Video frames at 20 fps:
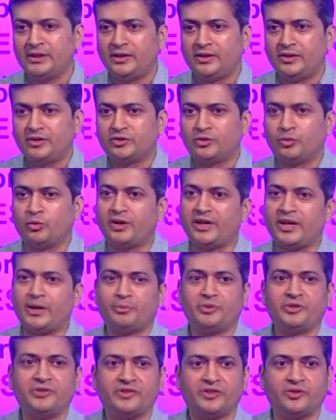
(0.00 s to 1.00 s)
So what
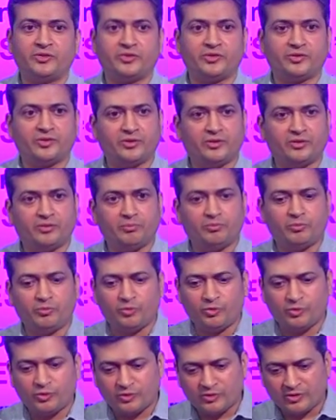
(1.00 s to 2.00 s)
happens is,
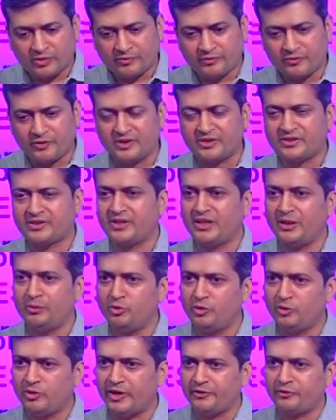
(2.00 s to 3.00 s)
the first time
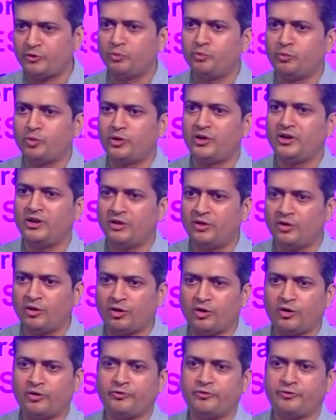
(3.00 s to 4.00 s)
you have to put in a
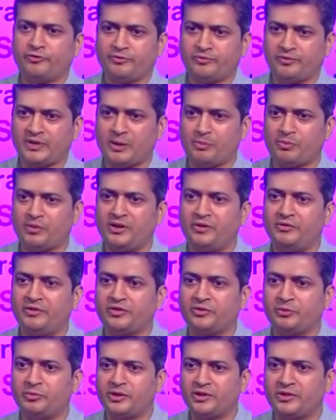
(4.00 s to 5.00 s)
lot of capital
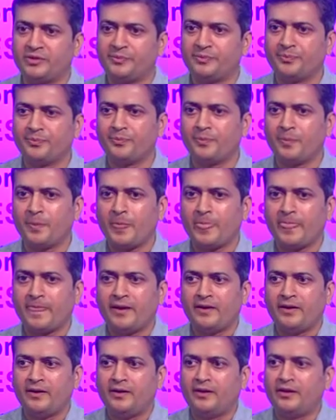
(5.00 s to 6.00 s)
investment.
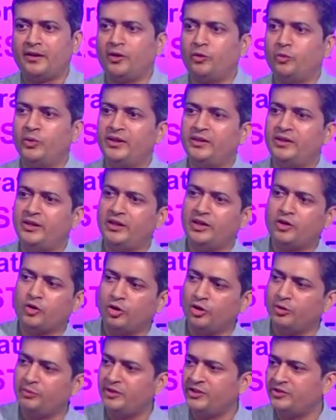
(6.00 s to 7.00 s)
Now when the
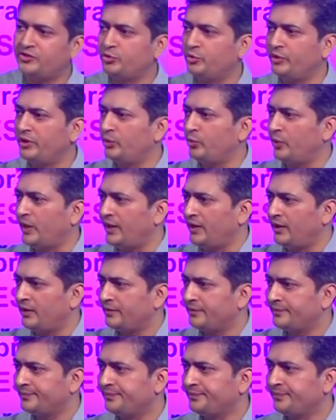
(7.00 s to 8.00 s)
economy is doing well,
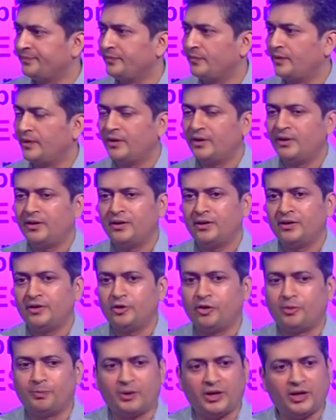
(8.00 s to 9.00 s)

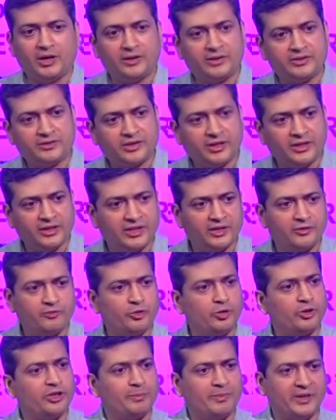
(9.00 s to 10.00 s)
your plant is running at
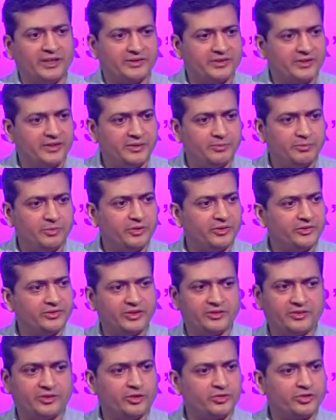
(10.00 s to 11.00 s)
full capacity because
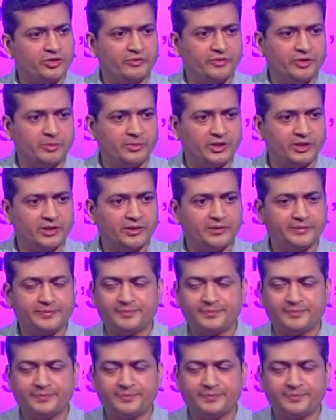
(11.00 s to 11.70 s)
there's lots of demand.